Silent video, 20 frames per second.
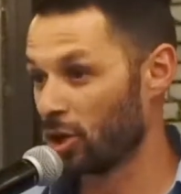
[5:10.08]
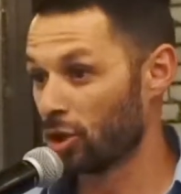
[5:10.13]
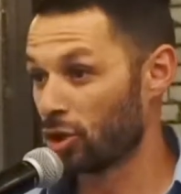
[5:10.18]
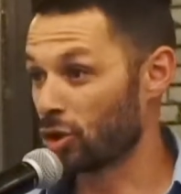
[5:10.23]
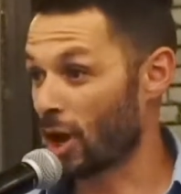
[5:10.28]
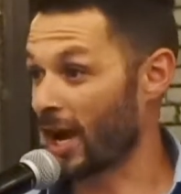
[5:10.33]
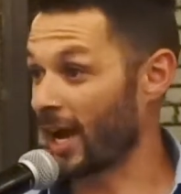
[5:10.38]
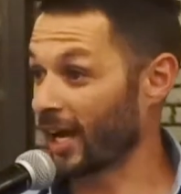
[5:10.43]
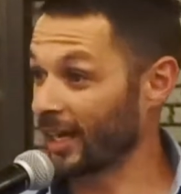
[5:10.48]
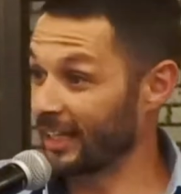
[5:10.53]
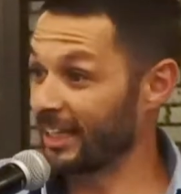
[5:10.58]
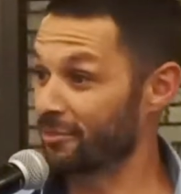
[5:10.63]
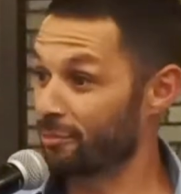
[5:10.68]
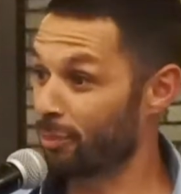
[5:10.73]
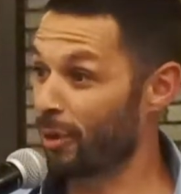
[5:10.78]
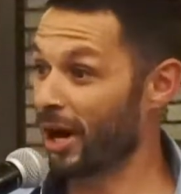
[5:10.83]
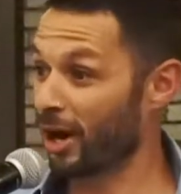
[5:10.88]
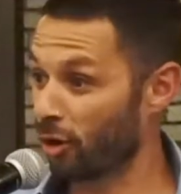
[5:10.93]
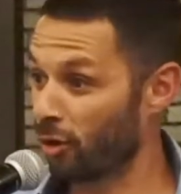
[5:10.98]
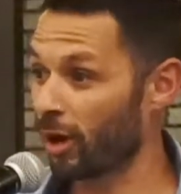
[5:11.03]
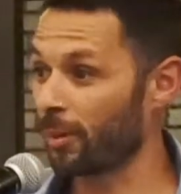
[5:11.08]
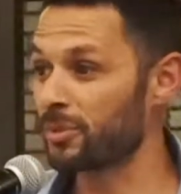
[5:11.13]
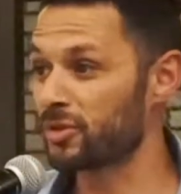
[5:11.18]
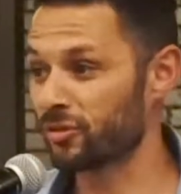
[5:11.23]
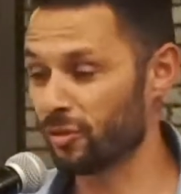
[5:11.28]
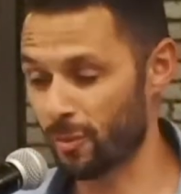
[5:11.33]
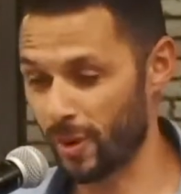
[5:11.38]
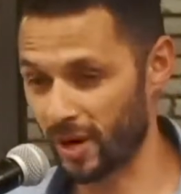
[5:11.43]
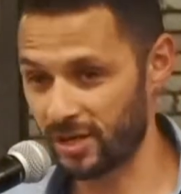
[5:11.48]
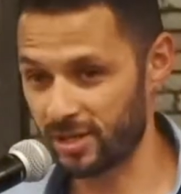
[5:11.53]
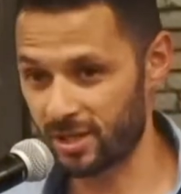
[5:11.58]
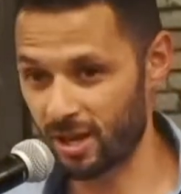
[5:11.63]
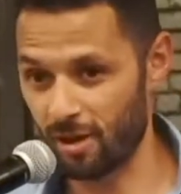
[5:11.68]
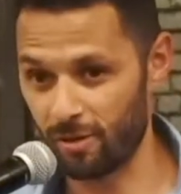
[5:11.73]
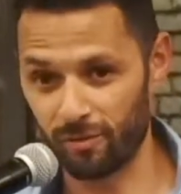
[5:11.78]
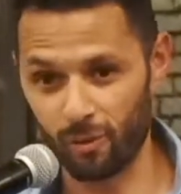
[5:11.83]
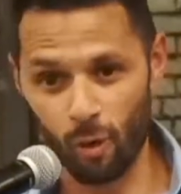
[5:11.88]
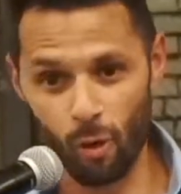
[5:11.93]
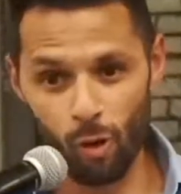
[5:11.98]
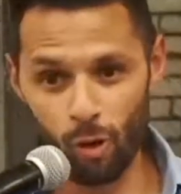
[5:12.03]
So I gotta leave breadcrumbs for
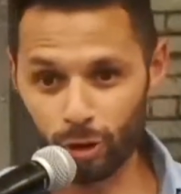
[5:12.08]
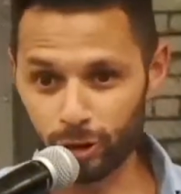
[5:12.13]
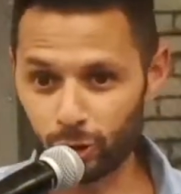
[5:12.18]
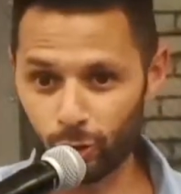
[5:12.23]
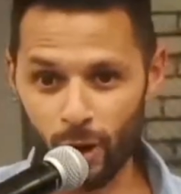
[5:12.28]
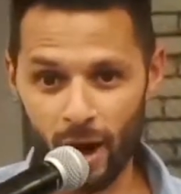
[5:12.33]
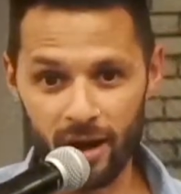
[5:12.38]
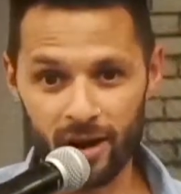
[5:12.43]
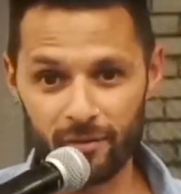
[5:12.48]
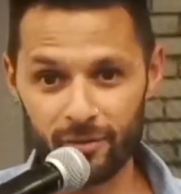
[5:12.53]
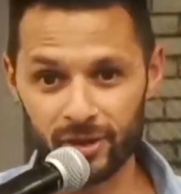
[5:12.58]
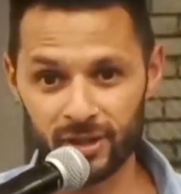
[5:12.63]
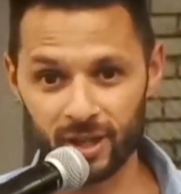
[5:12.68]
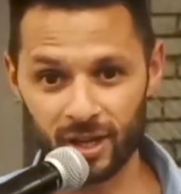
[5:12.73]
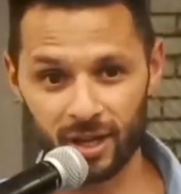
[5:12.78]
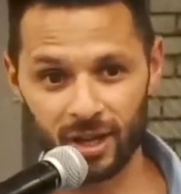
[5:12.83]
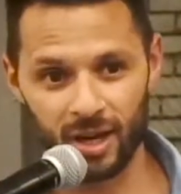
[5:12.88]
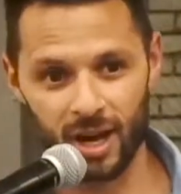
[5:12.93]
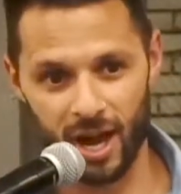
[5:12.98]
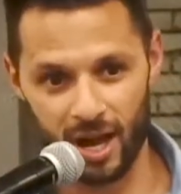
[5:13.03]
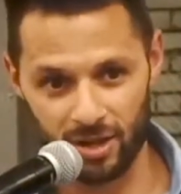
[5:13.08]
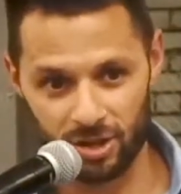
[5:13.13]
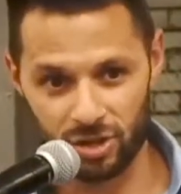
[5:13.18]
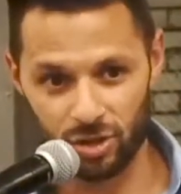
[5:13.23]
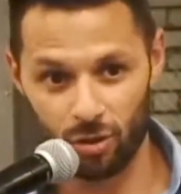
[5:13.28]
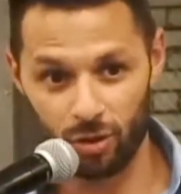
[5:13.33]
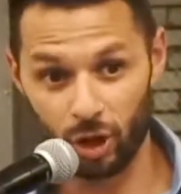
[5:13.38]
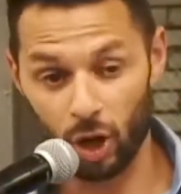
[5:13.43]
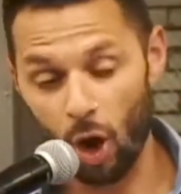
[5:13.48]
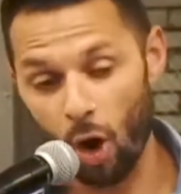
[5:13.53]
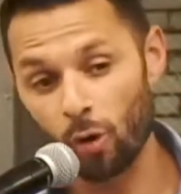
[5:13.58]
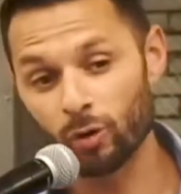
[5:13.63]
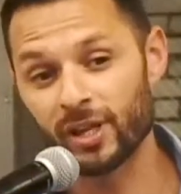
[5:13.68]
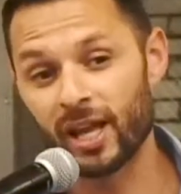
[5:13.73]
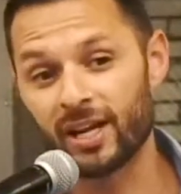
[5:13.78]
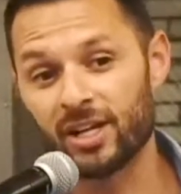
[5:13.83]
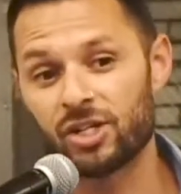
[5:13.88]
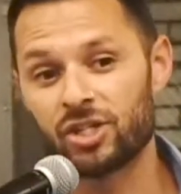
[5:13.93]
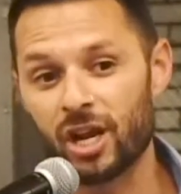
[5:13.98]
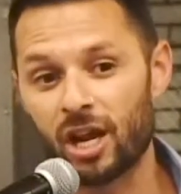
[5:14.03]
myself all throughout everything, and so the code
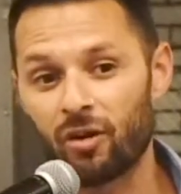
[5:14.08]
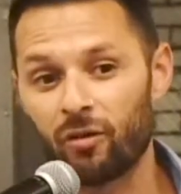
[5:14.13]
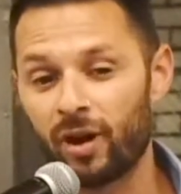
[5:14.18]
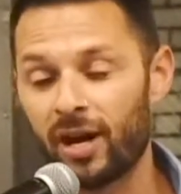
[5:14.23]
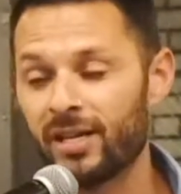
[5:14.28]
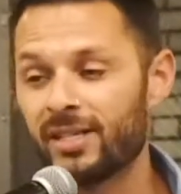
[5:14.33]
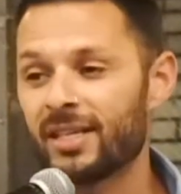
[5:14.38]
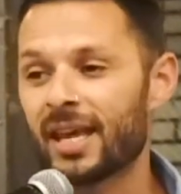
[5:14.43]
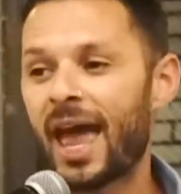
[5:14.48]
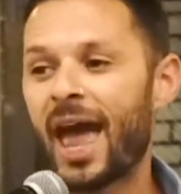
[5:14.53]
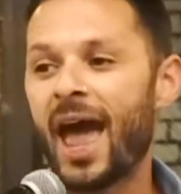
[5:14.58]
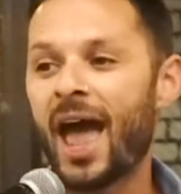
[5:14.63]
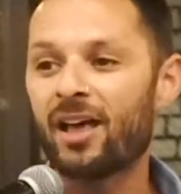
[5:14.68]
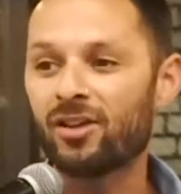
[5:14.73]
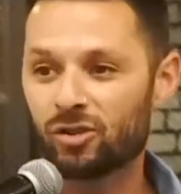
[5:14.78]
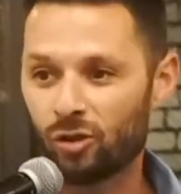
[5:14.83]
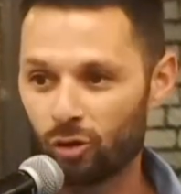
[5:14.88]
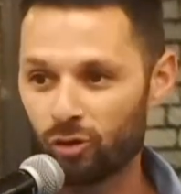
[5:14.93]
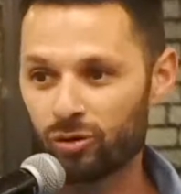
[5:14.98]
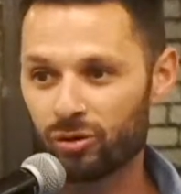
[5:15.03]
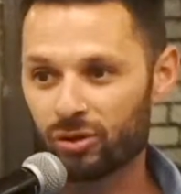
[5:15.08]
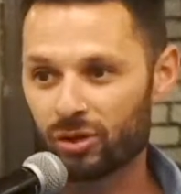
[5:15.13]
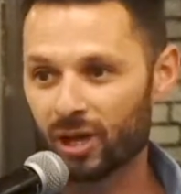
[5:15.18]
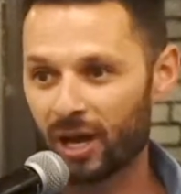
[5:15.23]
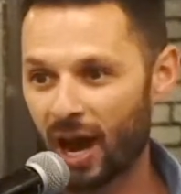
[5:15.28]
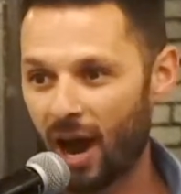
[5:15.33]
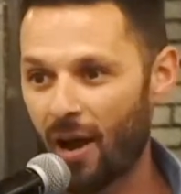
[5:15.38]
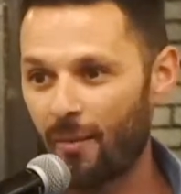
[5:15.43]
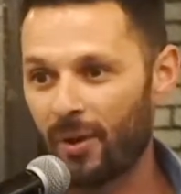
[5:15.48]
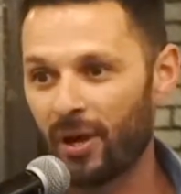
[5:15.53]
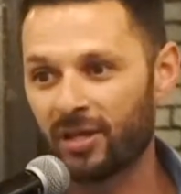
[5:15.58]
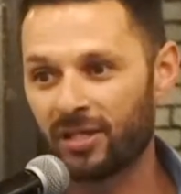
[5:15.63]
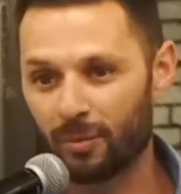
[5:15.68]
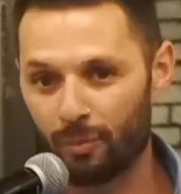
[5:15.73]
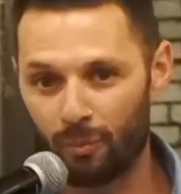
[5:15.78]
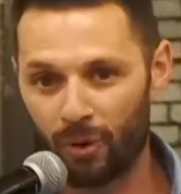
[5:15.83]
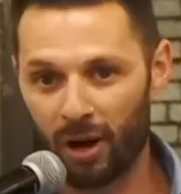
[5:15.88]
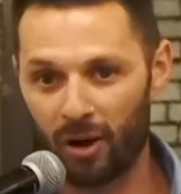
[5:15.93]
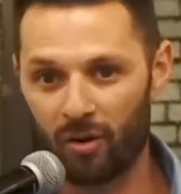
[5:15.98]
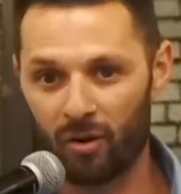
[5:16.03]
that it generates has those comments
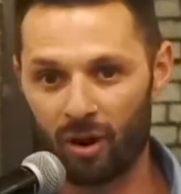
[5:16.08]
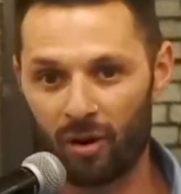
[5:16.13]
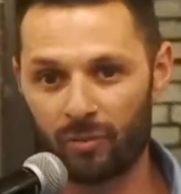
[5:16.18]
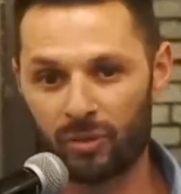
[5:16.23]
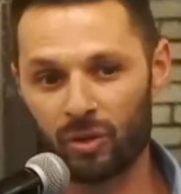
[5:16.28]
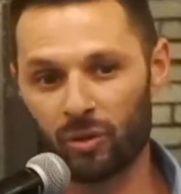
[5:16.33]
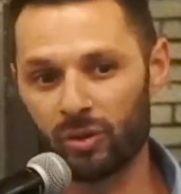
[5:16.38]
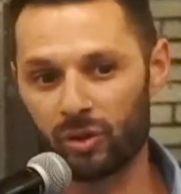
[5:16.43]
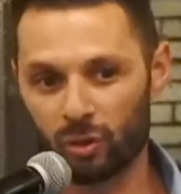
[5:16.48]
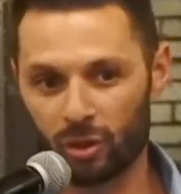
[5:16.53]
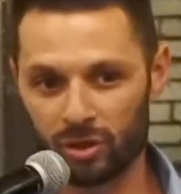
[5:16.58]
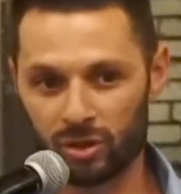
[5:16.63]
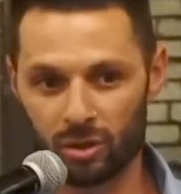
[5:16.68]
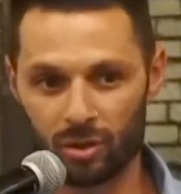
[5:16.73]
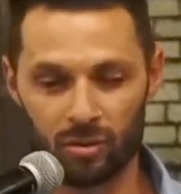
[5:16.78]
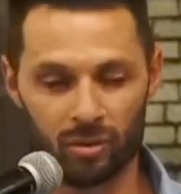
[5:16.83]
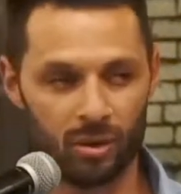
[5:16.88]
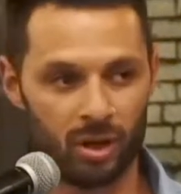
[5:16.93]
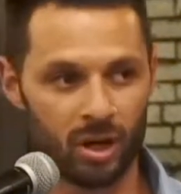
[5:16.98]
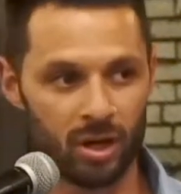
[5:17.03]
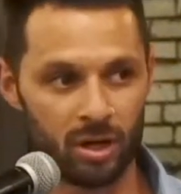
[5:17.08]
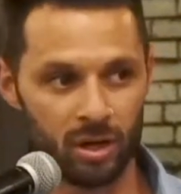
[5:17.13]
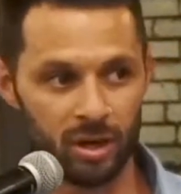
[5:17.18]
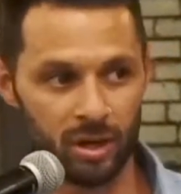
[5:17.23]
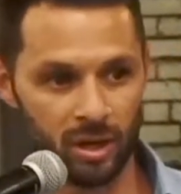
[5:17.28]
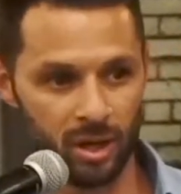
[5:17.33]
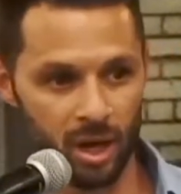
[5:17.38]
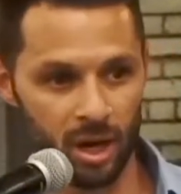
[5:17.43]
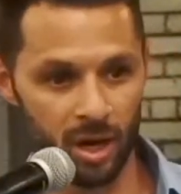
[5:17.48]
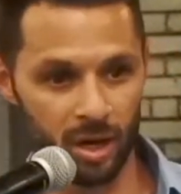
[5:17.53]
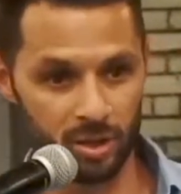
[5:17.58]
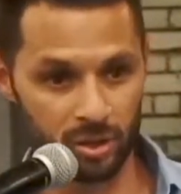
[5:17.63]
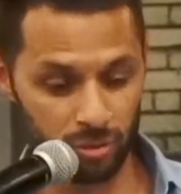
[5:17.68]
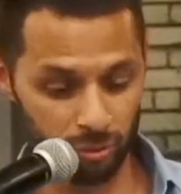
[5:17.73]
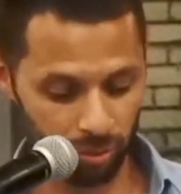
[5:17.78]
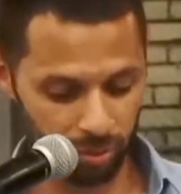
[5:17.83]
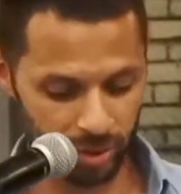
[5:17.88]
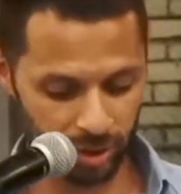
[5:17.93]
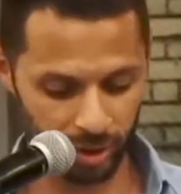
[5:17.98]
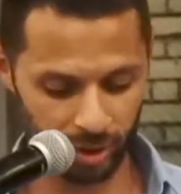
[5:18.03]
and breadcrumbs, so it's also a good
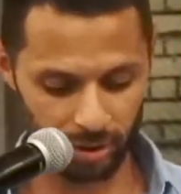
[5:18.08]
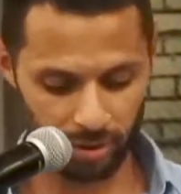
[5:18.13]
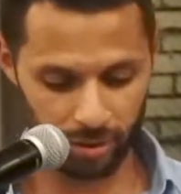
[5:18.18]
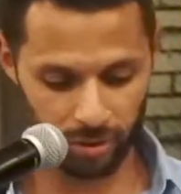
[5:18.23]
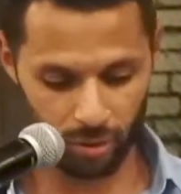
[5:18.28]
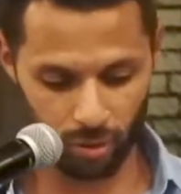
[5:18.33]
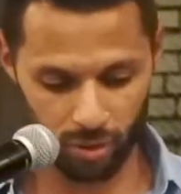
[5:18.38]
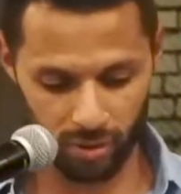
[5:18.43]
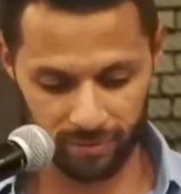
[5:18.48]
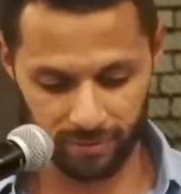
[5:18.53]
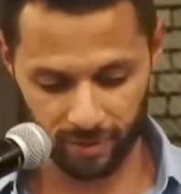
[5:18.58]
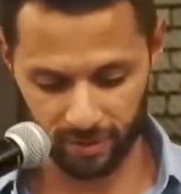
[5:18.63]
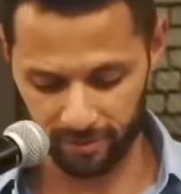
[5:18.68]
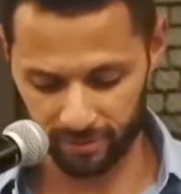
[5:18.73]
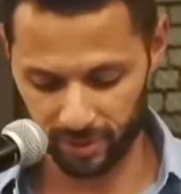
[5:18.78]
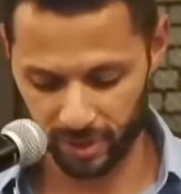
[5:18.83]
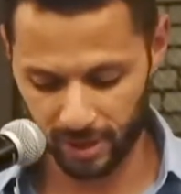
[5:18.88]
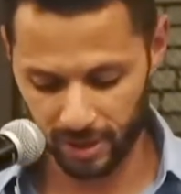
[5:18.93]
tool to learn off of.